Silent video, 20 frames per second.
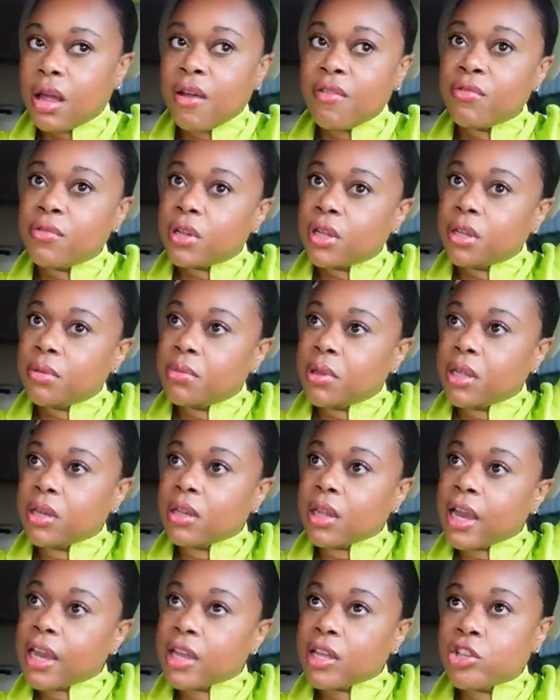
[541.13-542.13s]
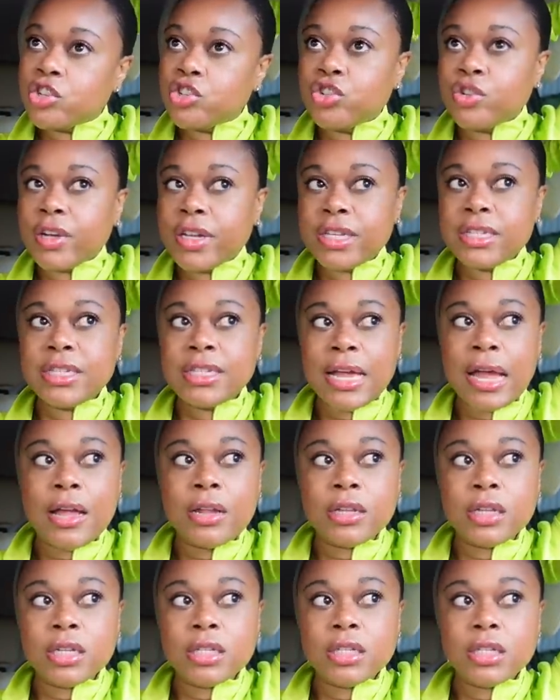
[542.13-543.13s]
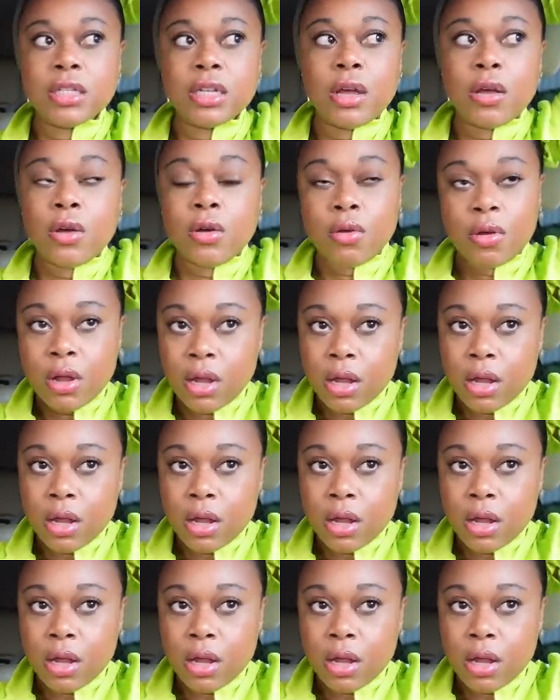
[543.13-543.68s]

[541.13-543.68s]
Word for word: I've really been like enjoying salads, So